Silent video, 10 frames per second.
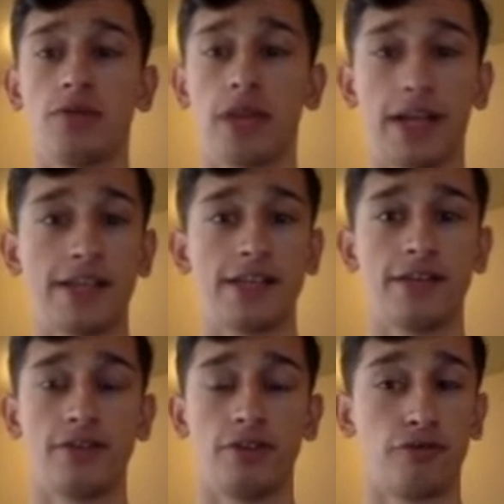Like I said,
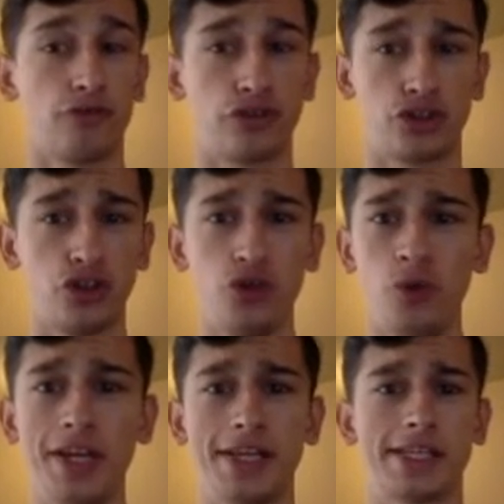for the first 2
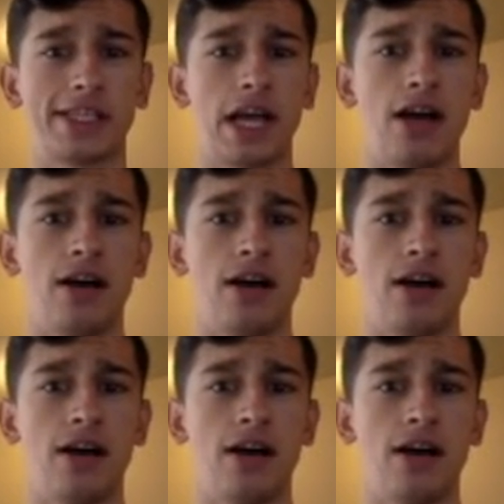weeks,